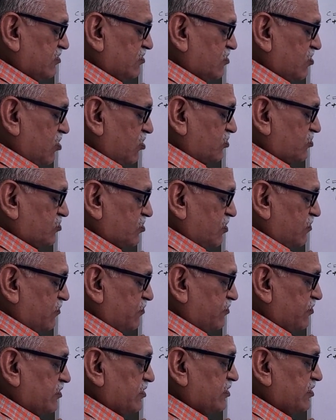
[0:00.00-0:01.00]
cos
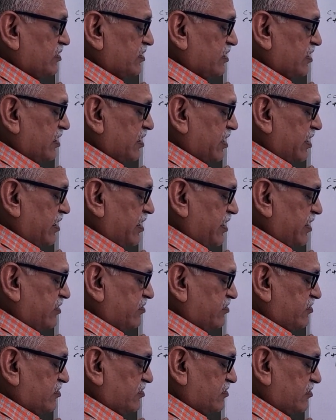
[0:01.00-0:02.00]
of
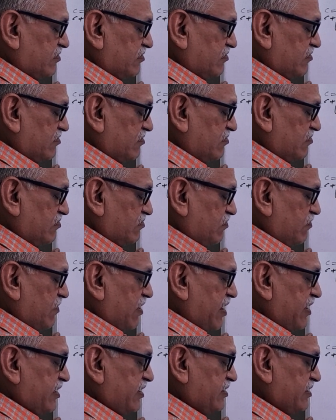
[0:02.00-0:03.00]
nx
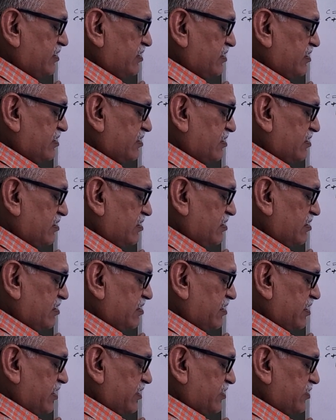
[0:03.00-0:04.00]
by
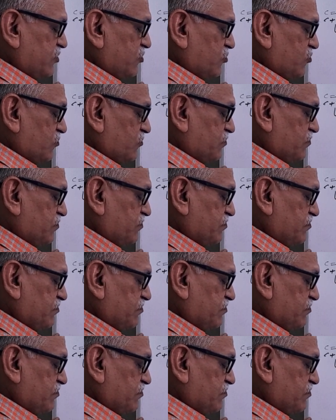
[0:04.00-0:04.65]
n cube.